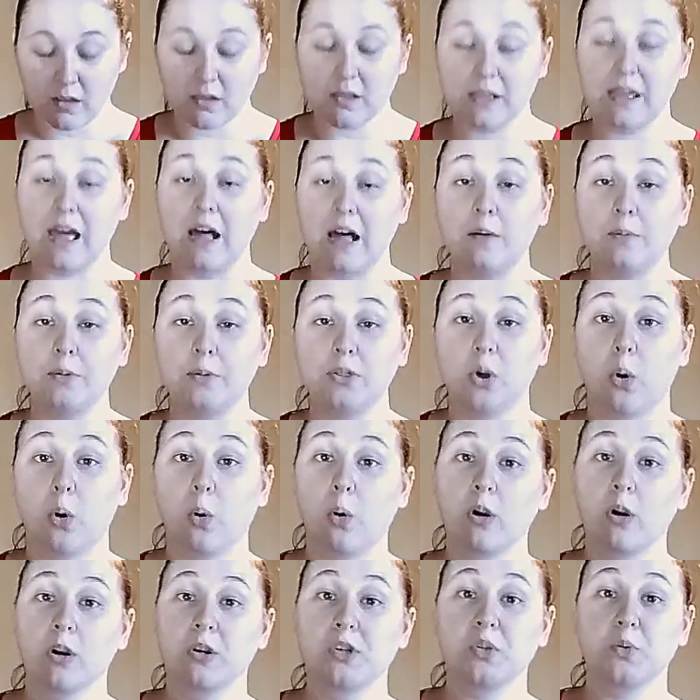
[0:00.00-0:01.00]

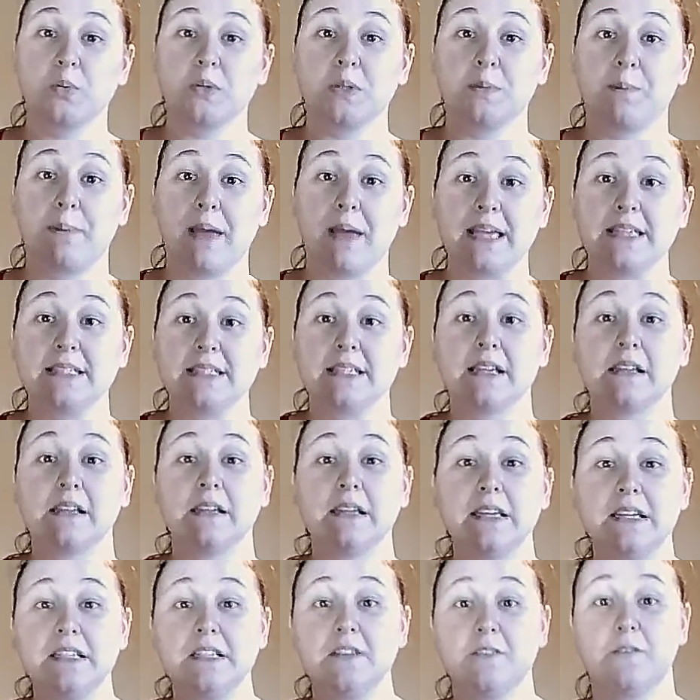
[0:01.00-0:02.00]
Galbatorix was
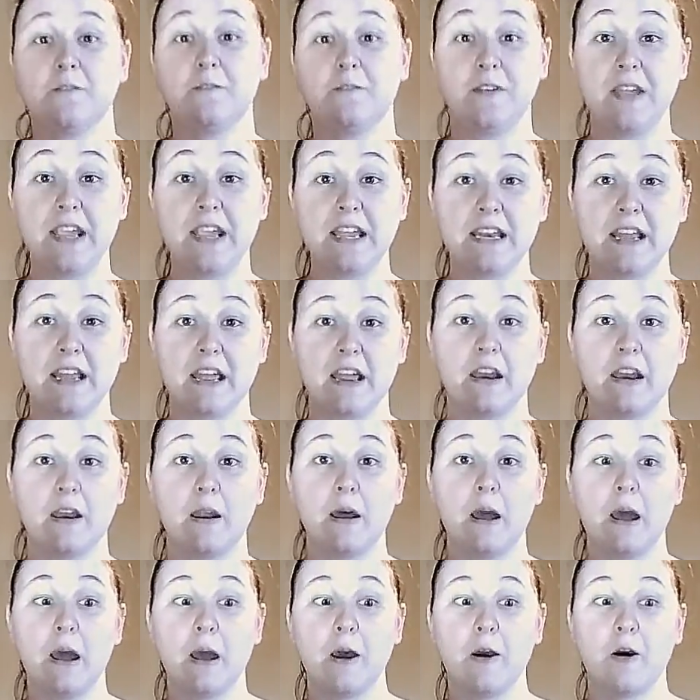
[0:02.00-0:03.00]
basically defeated
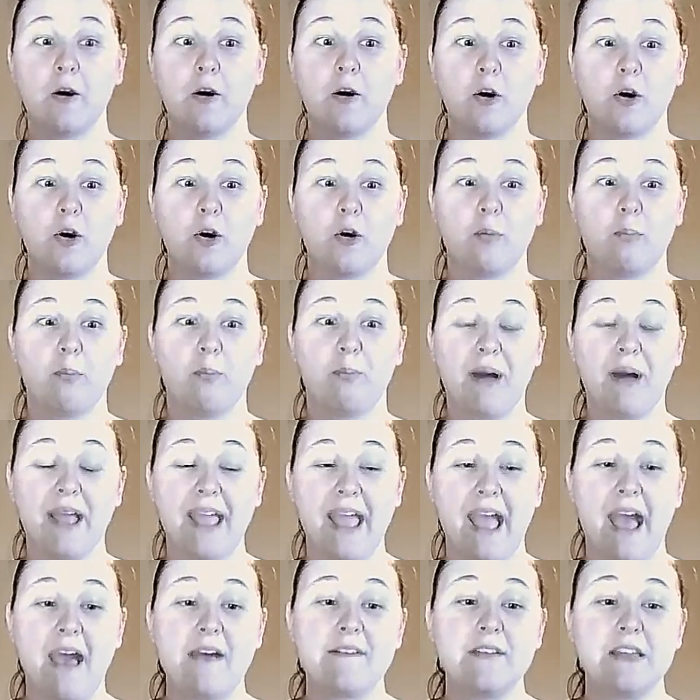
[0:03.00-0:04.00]
by
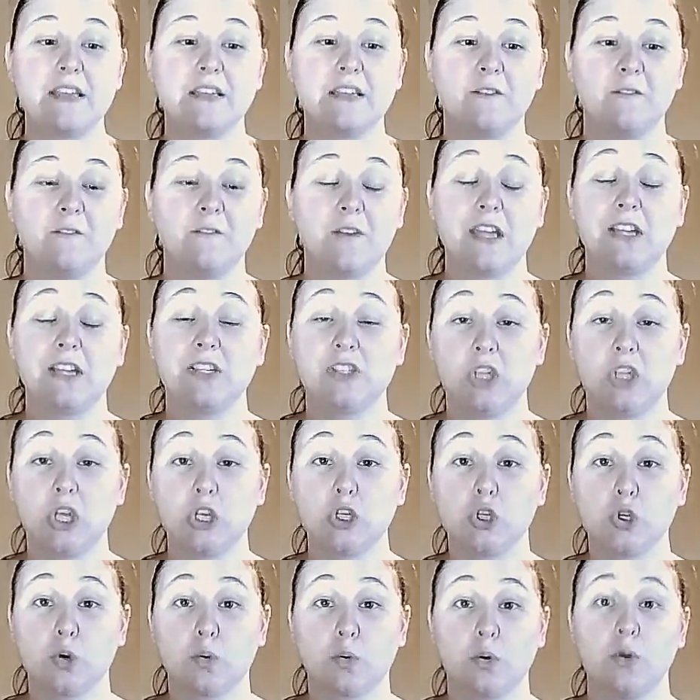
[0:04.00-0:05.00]
having to face the
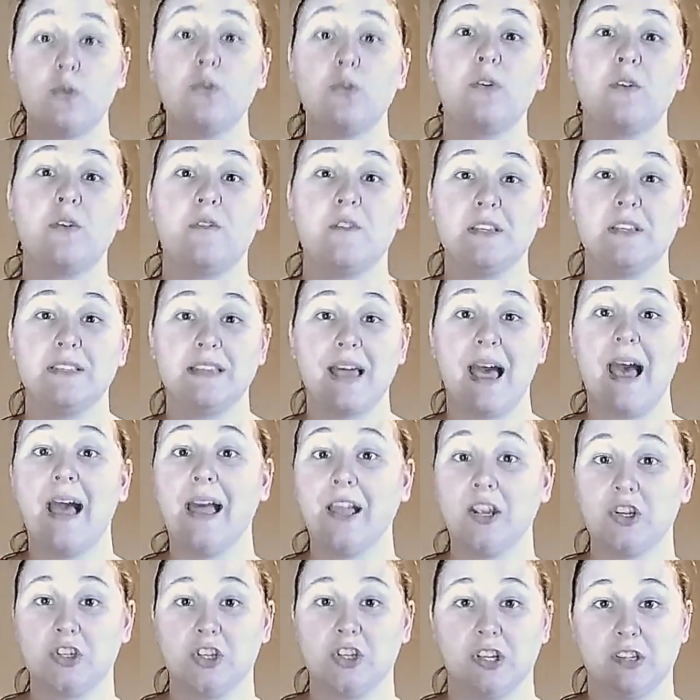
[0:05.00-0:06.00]
truth of his
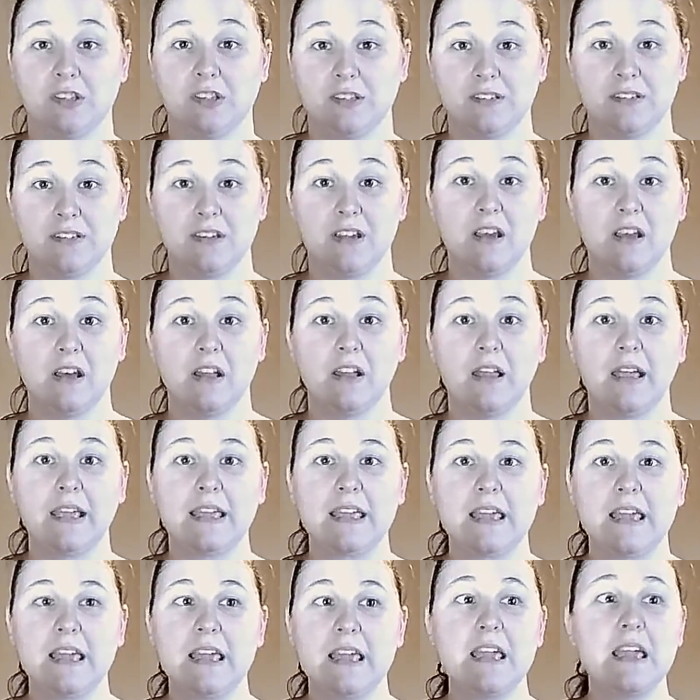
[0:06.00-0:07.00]
actions. Like,
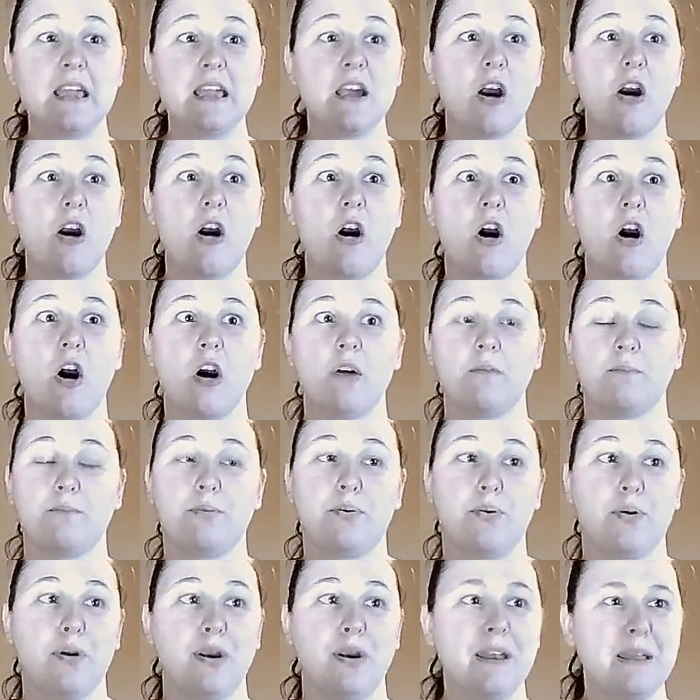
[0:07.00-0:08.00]
he
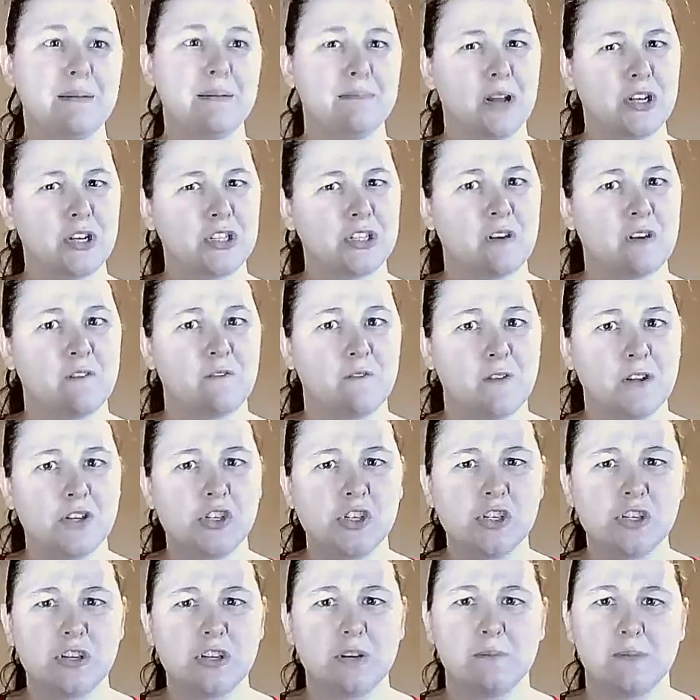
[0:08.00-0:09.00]
pretty much
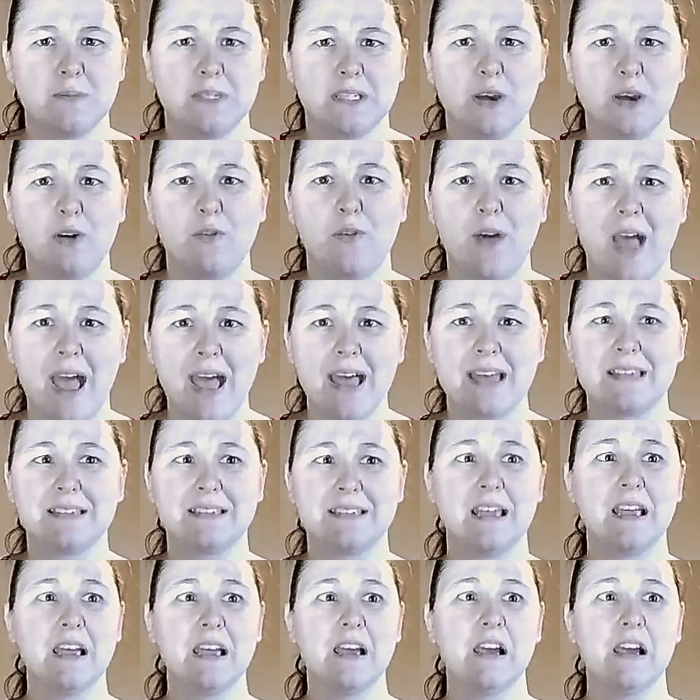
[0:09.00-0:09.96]
envisioned himself as